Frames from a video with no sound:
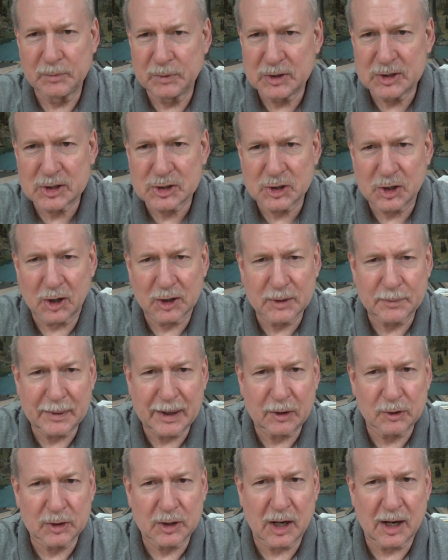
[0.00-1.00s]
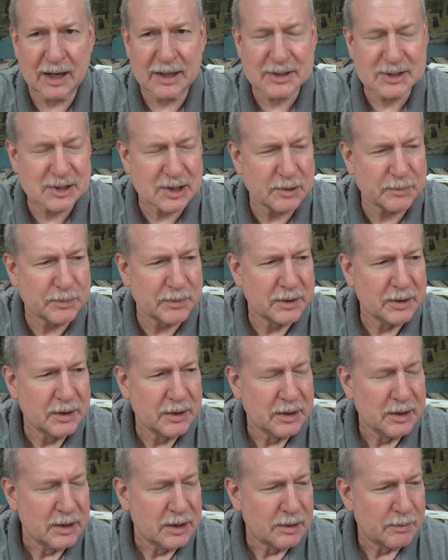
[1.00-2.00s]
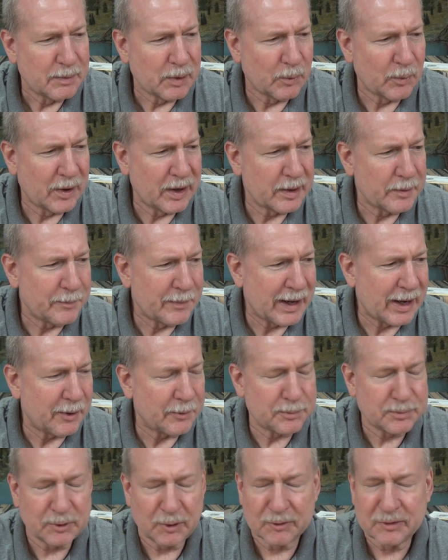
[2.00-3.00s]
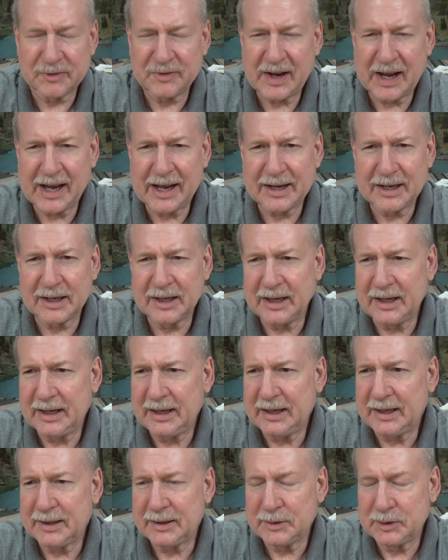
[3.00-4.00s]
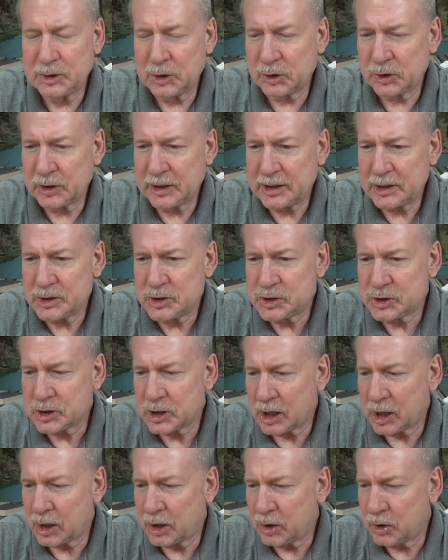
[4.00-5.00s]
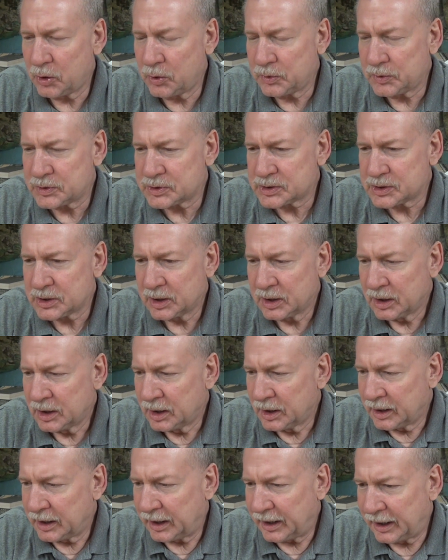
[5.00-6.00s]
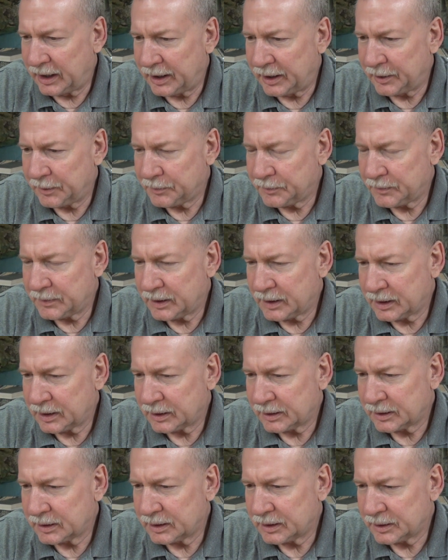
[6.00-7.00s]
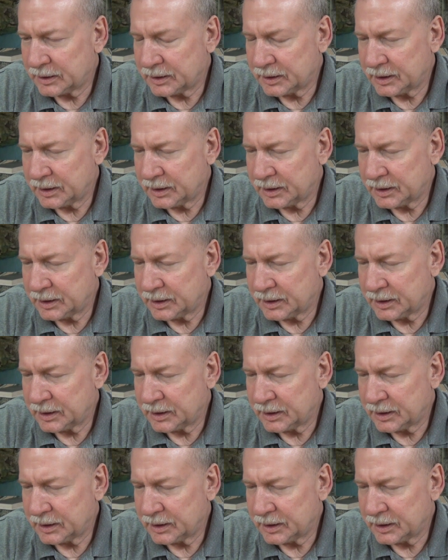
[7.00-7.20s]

We just talked about gossip, but what about profanity, dirty jokes? Um, uh,